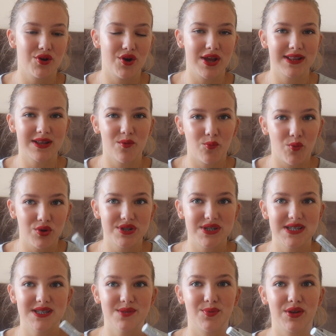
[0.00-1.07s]
annoying than
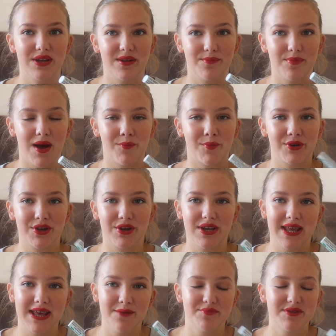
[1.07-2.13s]
wanting to put lip balm on your
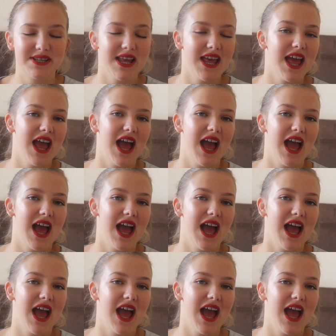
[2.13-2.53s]
lips